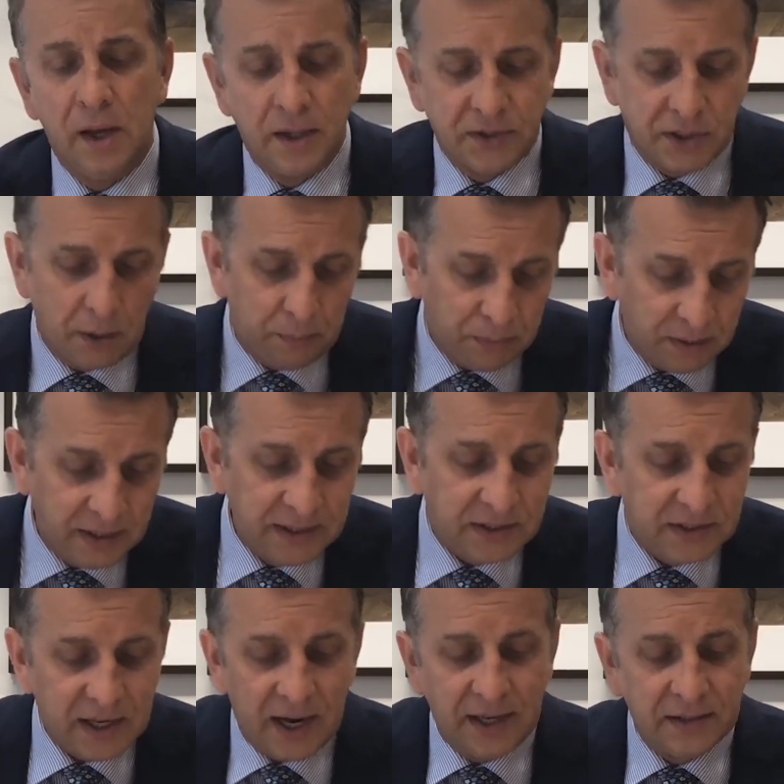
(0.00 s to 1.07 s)
So please
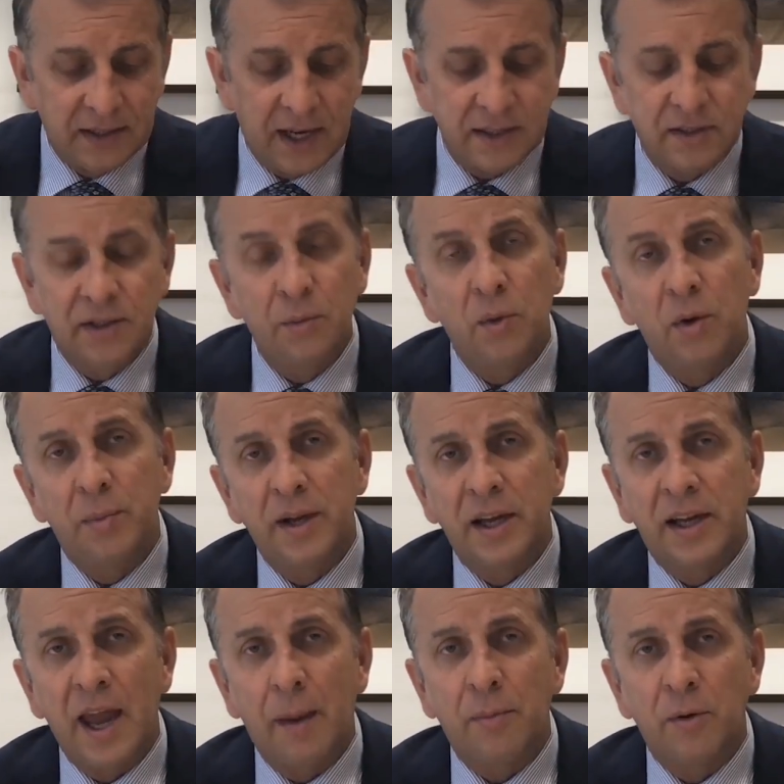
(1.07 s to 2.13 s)
stay in touch. There will be a
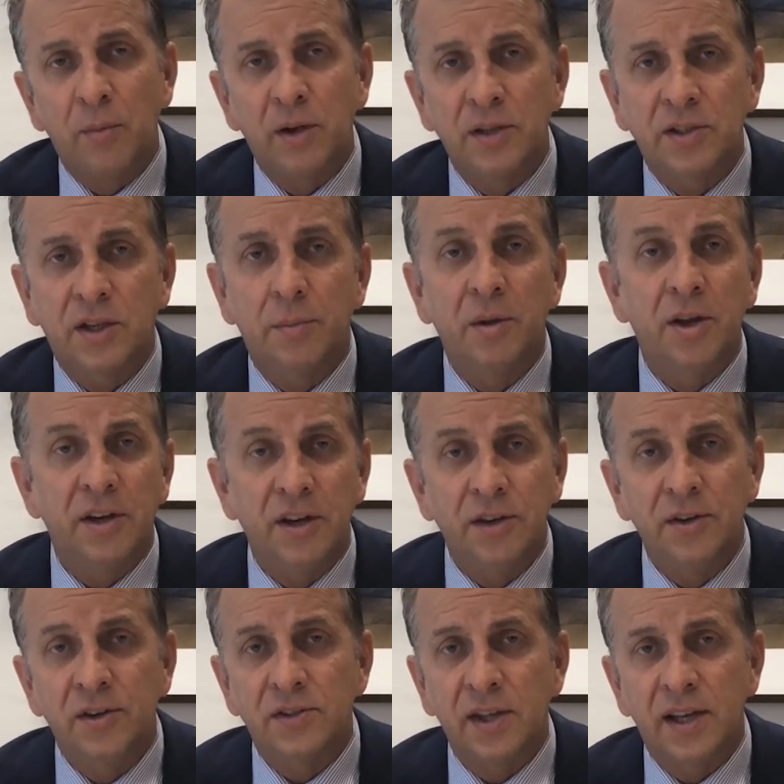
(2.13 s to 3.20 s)
Capital Works community
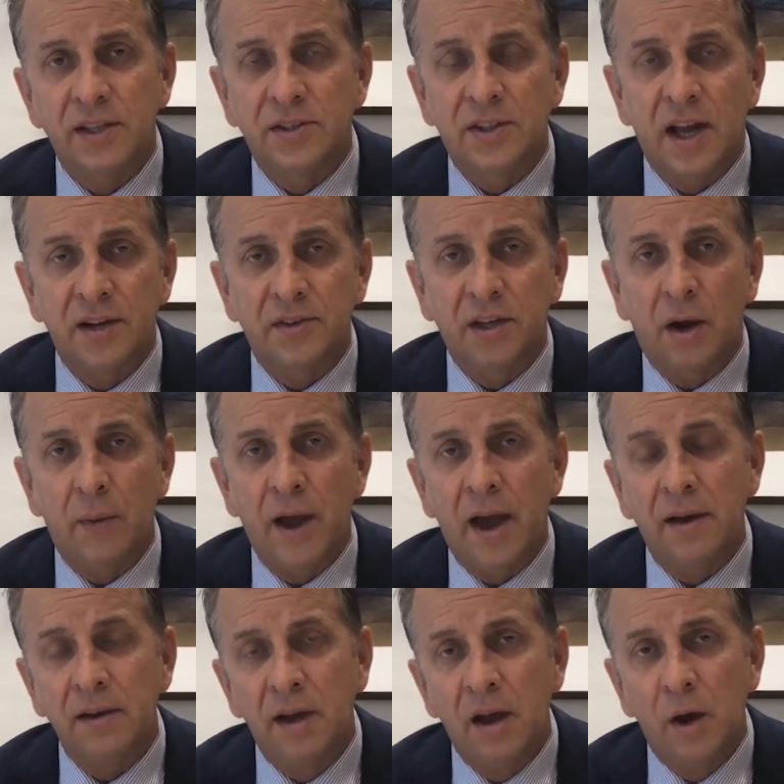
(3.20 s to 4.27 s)
newsletter start to go
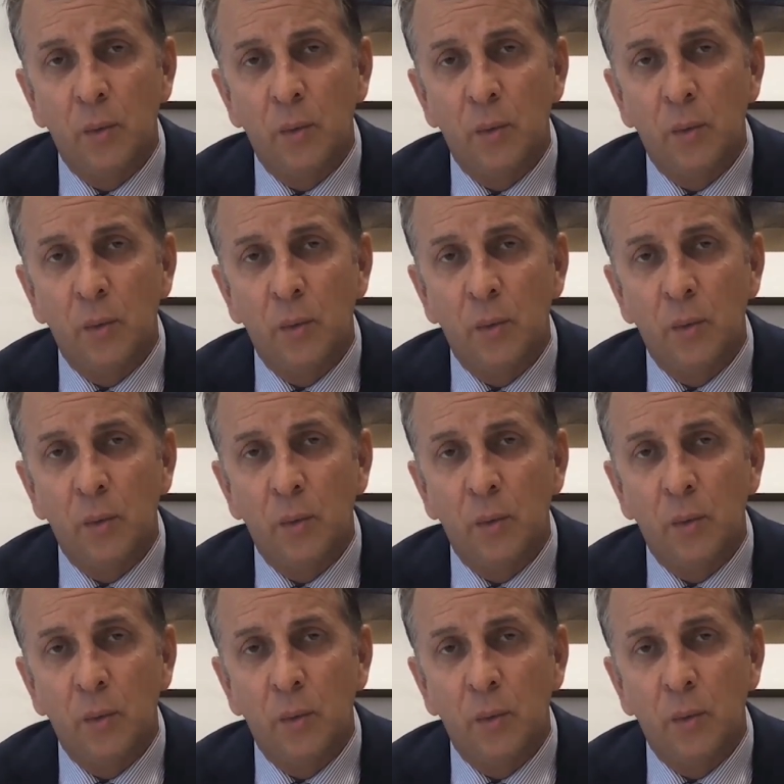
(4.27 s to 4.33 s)
out.